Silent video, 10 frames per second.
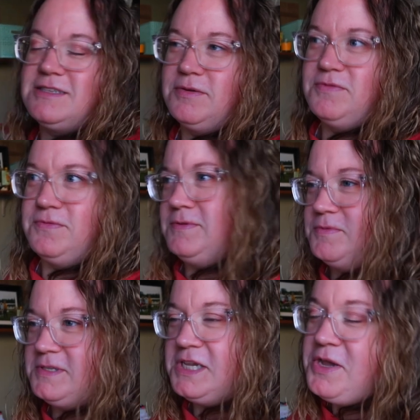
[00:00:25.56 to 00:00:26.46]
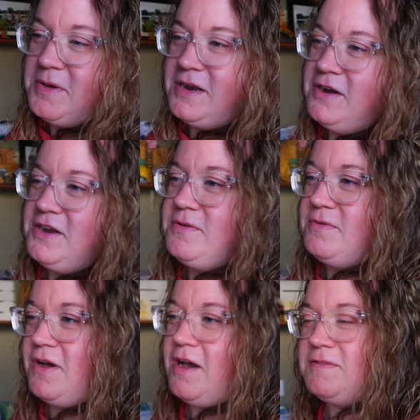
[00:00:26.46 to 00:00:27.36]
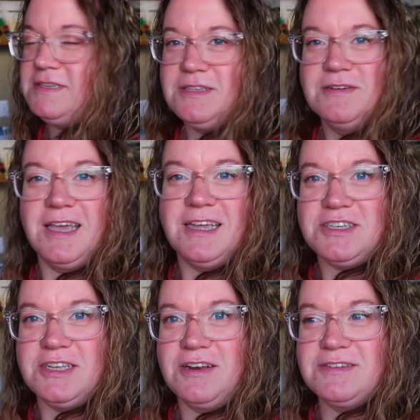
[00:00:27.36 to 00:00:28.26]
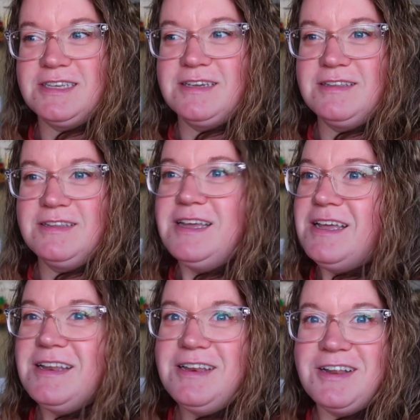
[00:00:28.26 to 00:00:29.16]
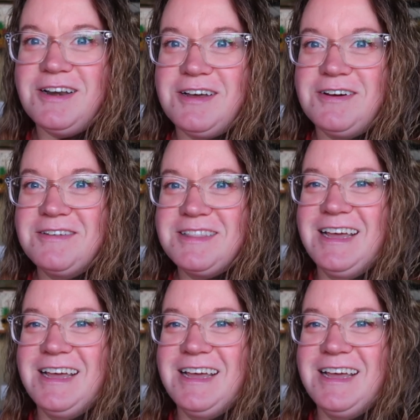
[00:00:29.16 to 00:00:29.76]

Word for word: said, we'll see you in our new office location. And I was like, no, no, no,